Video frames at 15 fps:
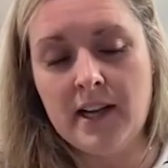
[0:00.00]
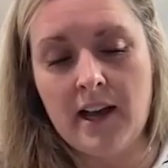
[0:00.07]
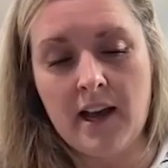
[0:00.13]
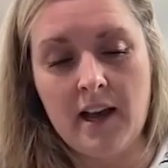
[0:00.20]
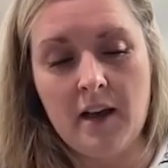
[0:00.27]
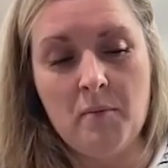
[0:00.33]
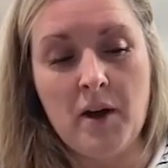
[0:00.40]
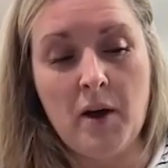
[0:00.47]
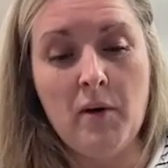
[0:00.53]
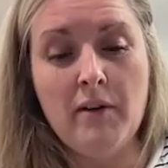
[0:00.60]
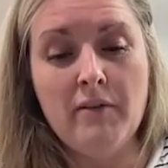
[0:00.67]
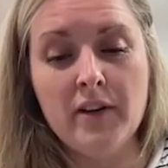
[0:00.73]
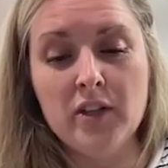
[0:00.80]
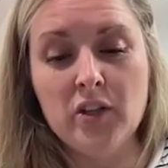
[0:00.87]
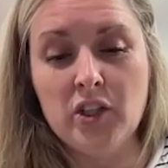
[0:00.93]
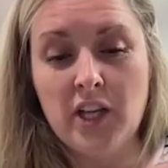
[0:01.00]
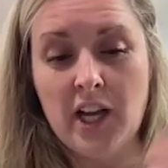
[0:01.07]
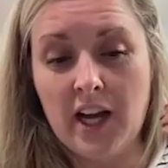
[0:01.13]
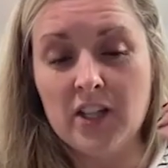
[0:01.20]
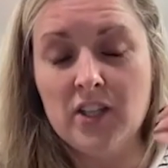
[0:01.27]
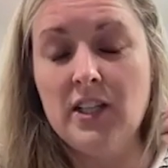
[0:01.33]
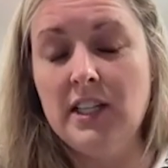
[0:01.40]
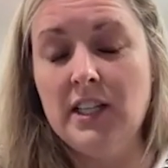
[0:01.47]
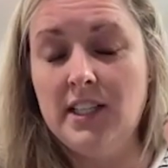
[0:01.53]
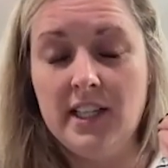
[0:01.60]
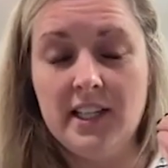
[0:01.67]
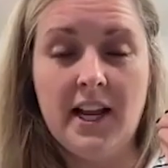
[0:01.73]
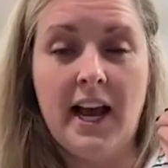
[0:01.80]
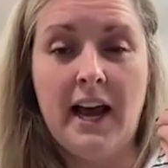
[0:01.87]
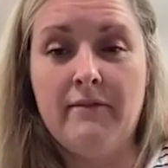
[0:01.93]
However, she actually
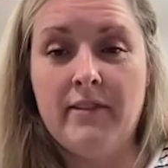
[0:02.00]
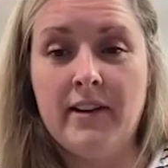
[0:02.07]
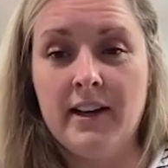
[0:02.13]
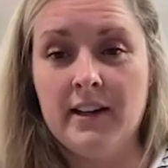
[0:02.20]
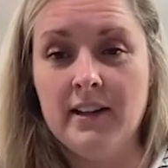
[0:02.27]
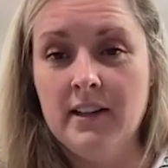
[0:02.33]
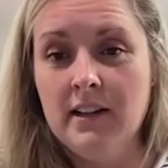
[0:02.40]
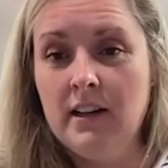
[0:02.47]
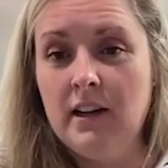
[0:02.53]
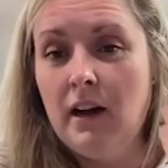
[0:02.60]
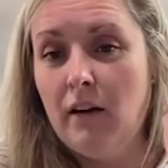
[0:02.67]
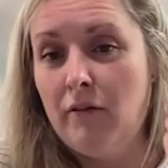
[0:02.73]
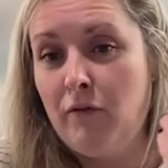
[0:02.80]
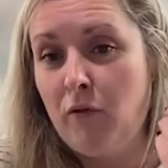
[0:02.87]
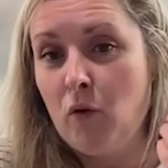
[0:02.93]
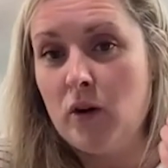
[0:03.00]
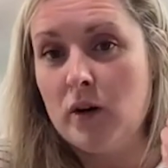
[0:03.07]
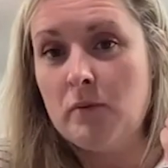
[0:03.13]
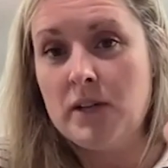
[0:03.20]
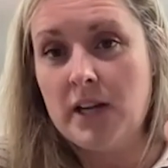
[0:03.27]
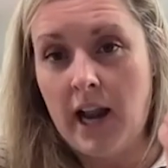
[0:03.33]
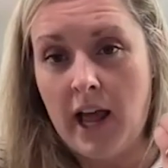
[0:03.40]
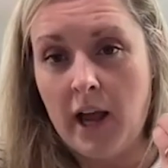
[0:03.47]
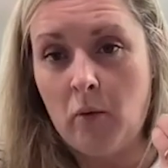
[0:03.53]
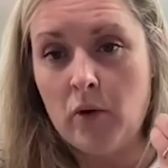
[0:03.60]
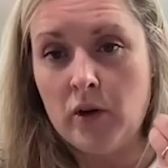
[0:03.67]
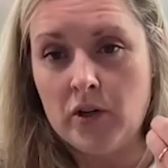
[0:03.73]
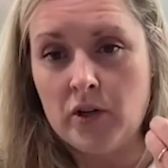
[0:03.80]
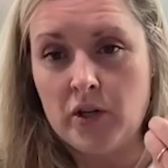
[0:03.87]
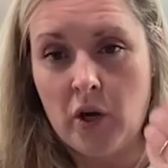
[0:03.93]
did have a formed
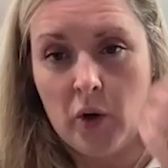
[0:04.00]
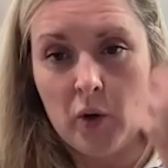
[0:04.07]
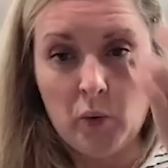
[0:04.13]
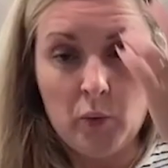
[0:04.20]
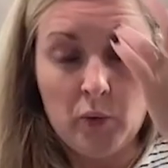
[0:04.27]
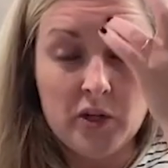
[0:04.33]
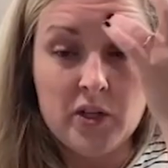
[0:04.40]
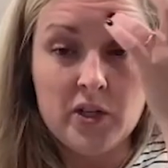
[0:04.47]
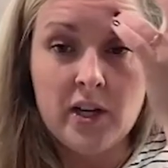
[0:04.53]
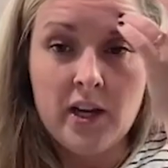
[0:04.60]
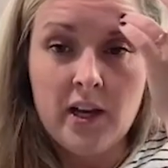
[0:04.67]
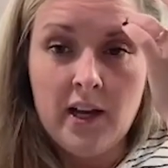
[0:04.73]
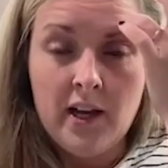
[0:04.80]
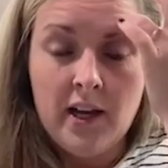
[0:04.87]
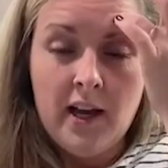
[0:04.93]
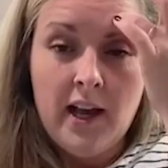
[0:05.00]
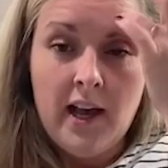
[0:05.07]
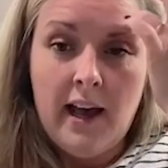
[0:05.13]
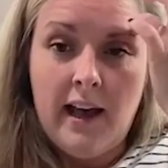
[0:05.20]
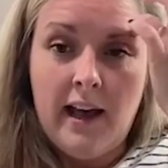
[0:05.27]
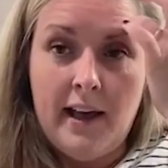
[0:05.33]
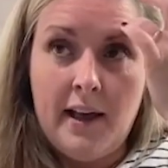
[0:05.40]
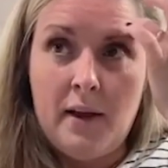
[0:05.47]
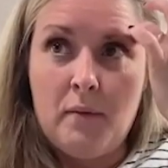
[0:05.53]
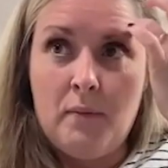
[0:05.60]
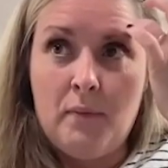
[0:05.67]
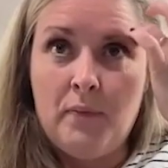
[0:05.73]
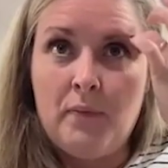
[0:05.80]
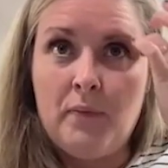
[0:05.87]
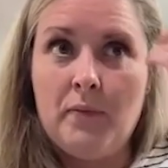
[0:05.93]
language zone, which
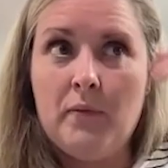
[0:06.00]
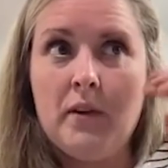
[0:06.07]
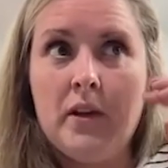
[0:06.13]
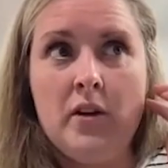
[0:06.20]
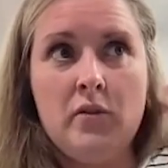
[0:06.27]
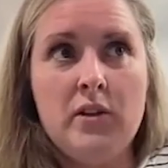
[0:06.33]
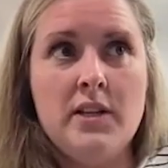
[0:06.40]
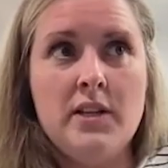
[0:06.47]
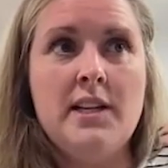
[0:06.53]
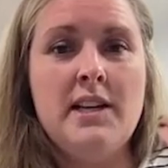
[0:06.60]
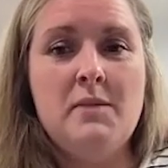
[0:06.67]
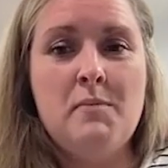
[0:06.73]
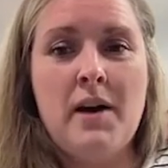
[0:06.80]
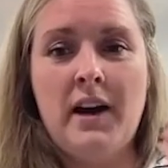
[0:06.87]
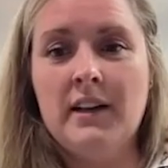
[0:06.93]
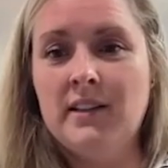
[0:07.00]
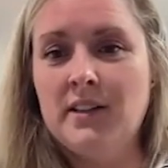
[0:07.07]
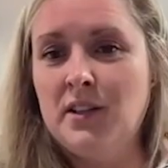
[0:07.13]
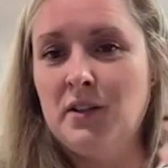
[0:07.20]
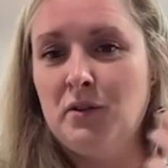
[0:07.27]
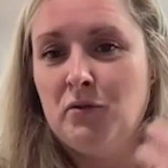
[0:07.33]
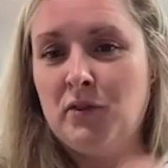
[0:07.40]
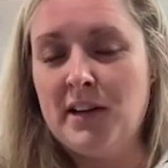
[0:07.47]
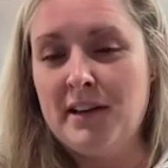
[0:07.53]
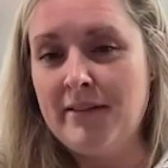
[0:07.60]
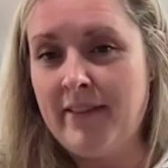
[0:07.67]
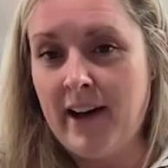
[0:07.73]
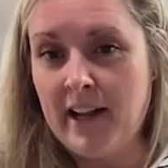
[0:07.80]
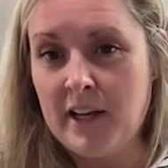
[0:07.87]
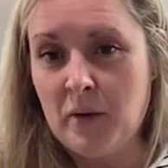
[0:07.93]
the team had to
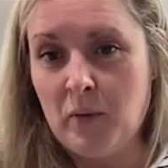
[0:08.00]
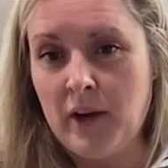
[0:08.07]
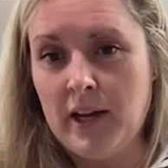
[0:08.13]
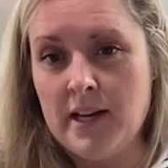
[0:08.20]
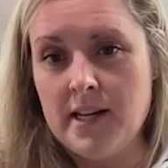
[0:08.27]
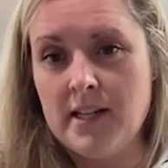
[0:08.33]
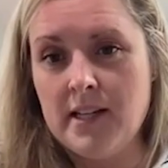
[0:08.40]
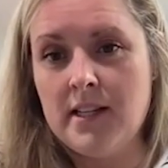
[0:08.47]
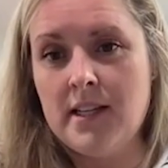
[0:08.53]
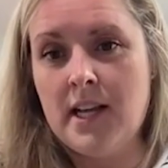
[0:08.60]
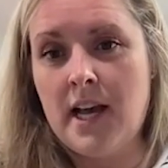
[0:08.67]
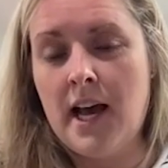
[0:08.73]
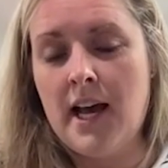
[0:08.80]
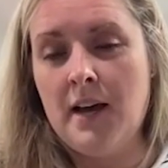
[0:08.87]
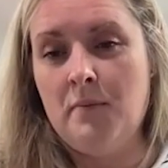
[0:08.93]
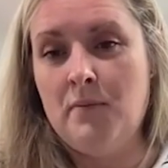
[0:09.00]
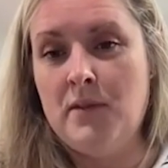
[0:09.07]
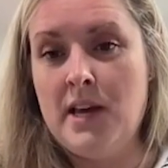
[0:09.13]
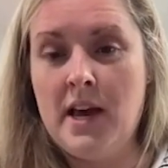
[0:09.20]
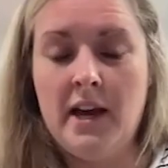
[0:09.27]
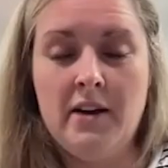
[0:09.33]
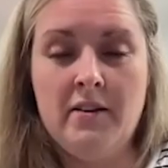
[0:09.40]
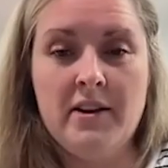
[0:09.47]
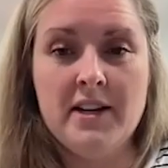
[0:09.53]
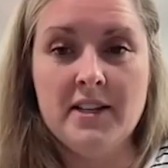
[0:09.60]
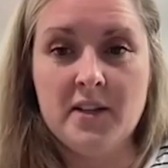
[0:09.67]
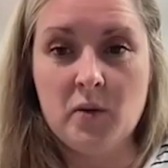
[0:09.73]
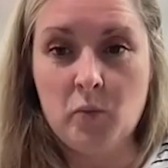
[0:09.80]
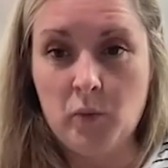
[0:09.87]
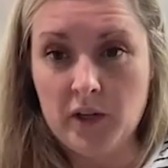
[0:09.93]
reevaluate the
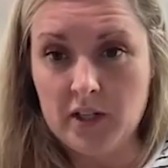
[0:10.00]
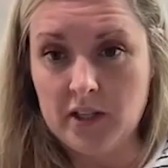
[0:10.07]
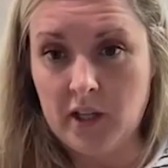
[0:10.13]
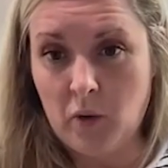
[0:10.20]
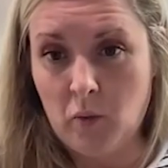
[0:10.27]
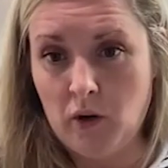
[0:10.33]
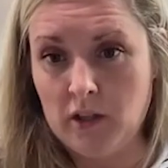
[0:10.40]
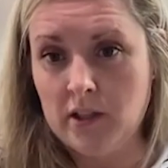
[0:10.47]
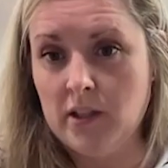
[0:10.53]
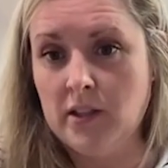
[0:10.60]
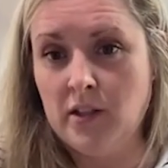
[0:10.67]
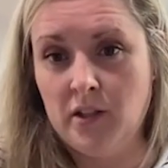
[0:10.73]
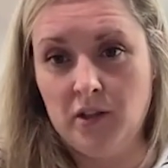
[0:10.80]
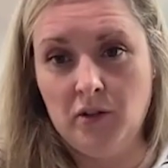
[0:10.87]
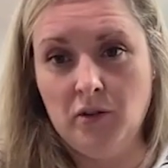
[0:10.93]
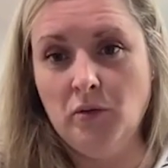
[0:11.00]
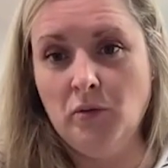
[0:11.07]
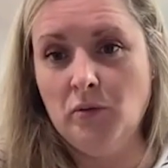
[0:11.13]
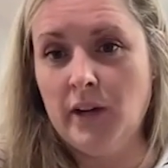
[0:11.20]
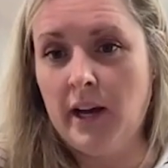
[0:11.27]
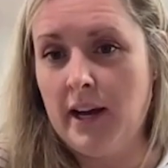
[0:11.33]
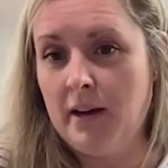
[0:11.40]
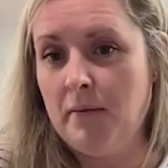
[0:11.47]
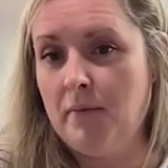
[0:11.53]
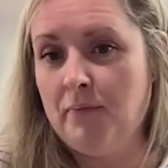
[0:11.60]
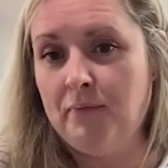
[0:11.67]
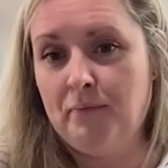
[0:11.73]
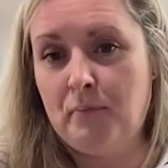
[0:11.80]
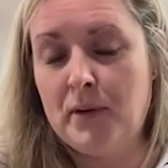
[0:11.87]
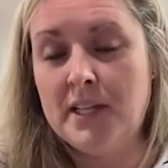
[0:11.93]
areas in which they wanted to
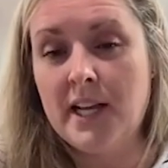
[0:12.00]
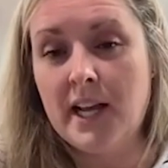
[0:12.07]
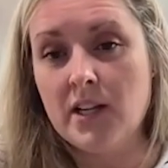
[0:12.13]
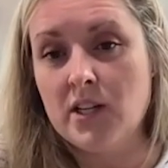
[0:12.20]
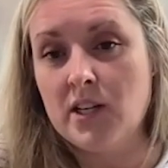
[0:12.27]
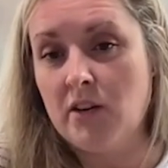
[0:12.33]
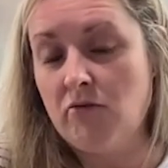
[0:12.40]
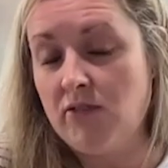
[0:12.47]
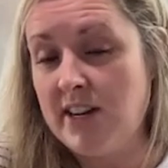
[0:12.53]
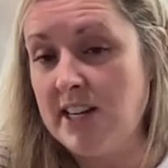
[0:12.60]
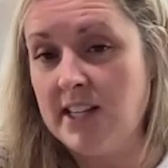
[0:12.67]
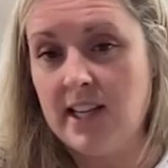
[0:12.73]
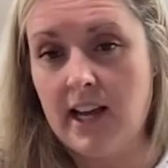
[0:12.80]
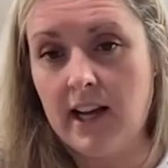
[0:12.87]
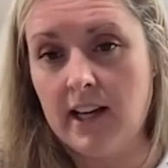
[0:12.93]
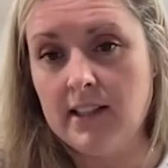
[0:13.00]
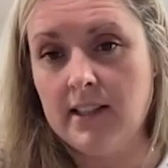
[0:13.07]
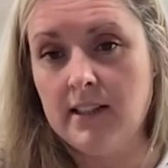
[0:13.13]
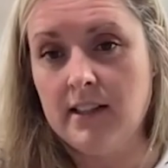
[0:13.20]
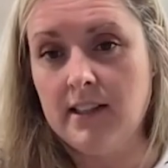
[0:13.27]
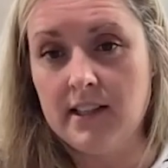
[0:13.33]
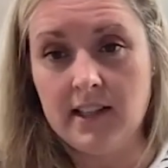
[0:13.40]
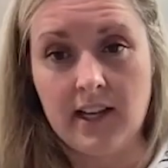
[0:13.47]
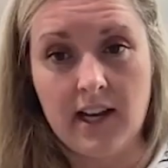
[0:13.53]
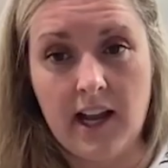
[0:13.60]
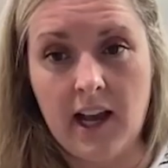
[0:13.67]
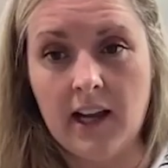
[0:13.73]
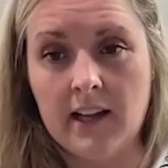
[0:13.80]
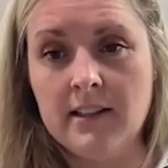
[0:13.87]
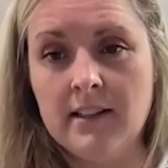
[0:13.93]
potentially resect,
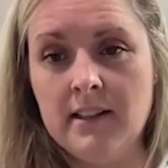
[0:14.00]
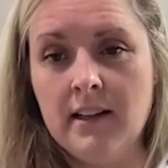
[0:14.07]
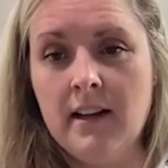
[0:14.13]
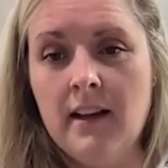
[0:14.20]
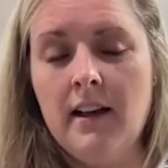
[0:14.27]
disconnect